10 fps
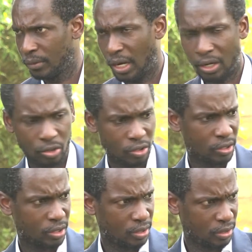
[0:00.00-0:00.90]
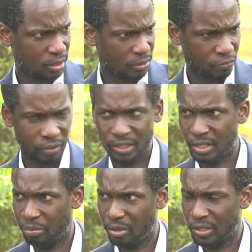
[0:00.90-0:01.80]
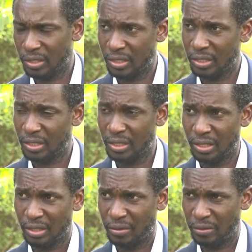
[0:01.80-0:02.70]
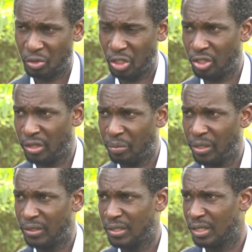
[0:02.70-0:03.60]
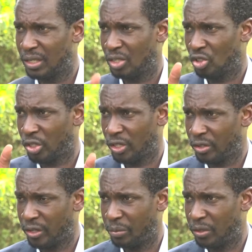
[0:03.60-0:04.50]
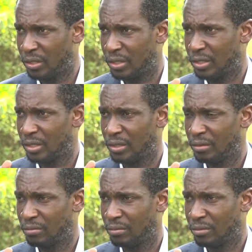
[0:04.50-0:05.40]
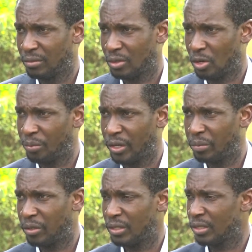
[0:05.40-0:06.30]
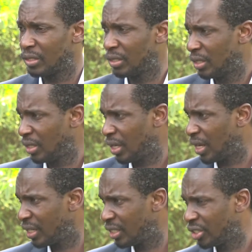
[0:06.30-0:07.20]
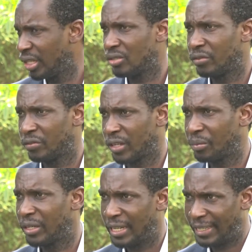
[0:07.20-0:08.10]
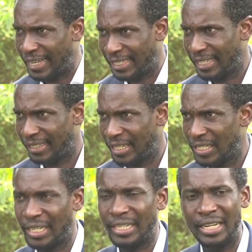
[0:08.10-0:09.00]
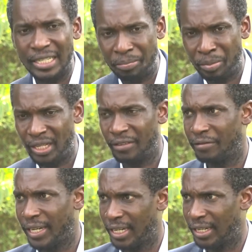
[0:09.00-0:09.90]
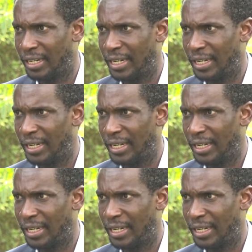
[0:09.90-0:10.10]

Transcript: Across fixed deposits, treasury bills, treasury bonds, corporate bonds, and shares of company. That 10,000 can be divided.